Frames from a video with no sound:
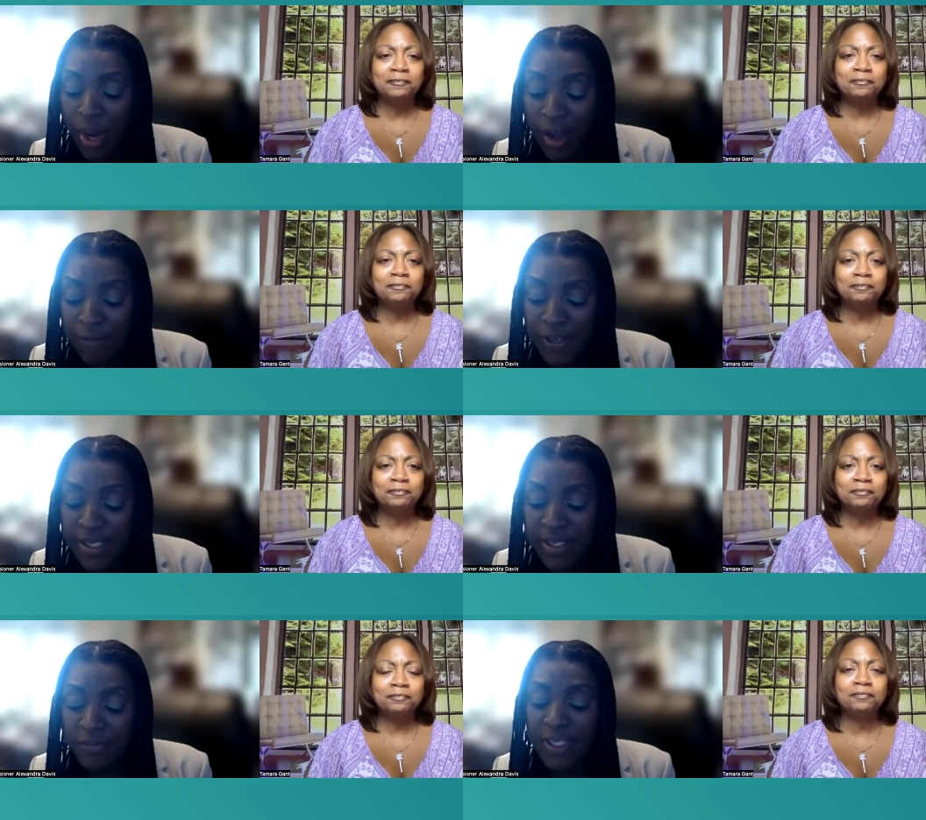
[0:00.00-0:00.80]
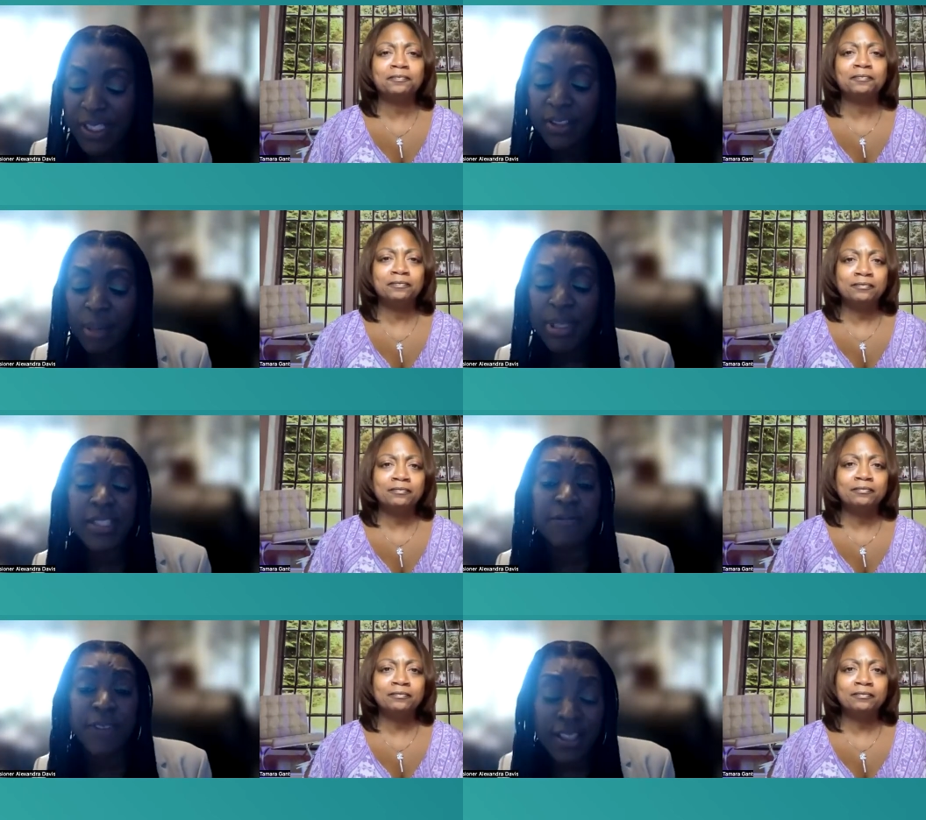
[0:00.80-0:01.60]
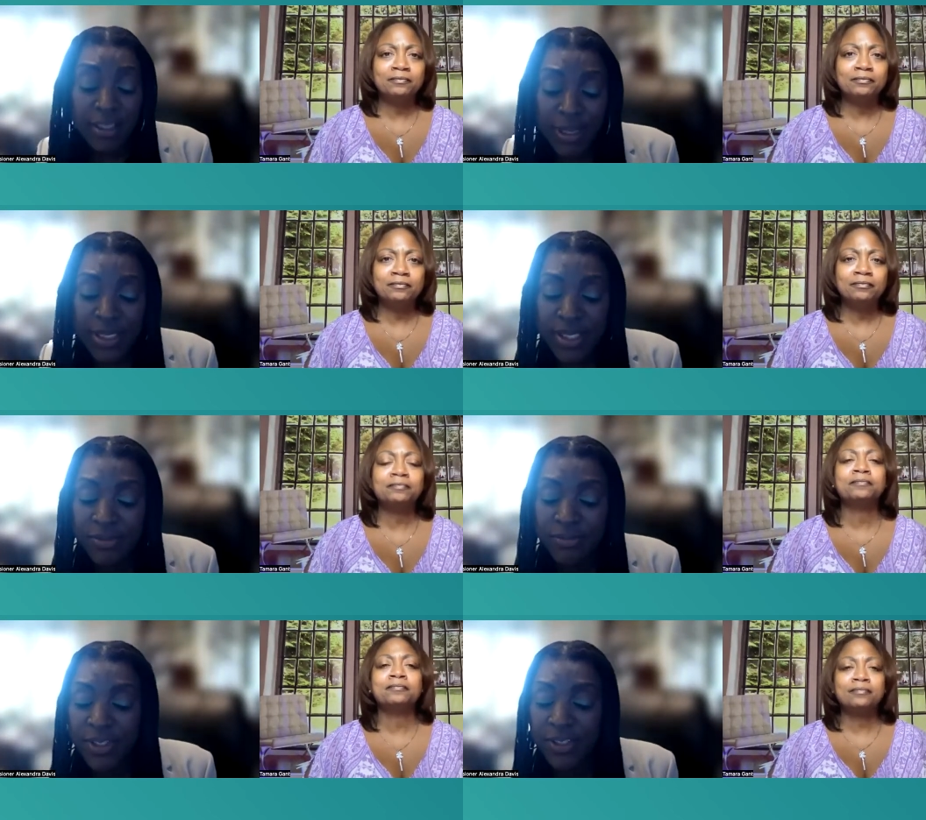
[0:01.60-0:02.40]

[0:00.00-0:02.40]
Speaker 1: Office of Economic Development and